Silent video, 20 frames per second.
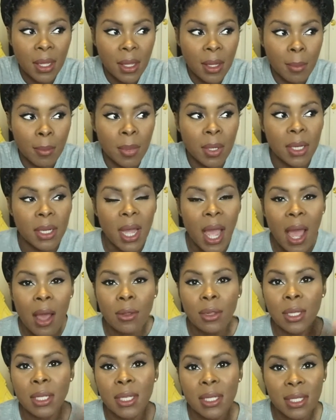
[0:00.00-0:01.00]
But I'll
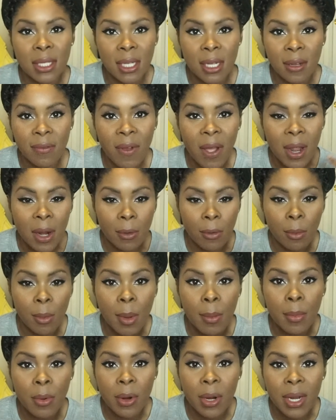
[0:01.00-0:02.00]
list it if I can
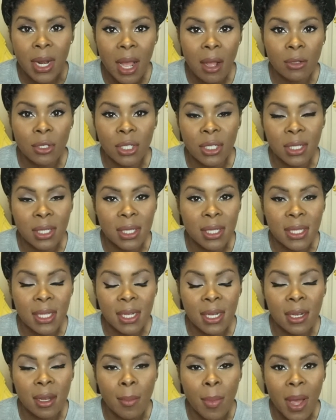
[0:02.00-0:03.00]
remember it. I'll just list it
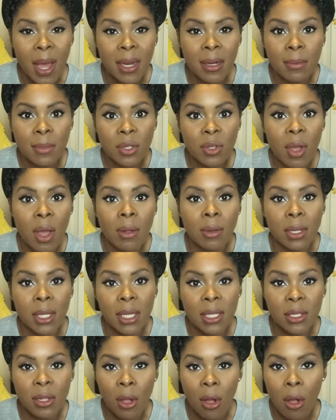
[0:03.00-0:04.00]
in the bottom. So I'll
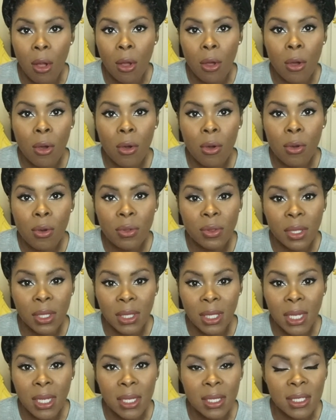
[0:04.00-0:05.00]
list all the
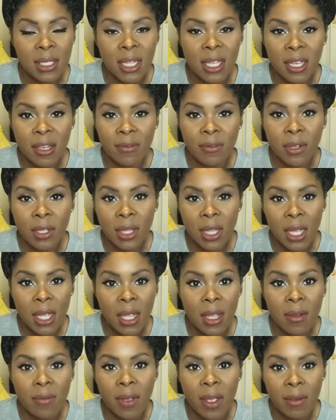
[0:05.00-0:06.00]
links to everything
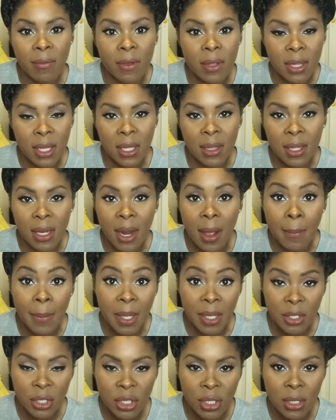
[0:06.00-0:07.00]
that I
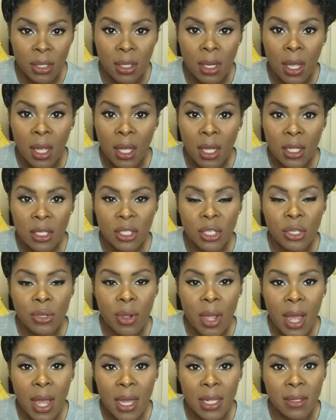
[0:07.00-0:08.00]
mentioned to you
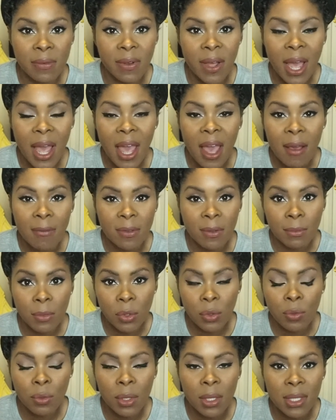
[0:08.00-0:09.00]
guys. If I have some new
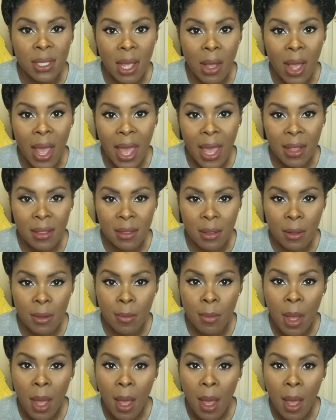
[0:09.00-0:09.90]
ones, I'll add them.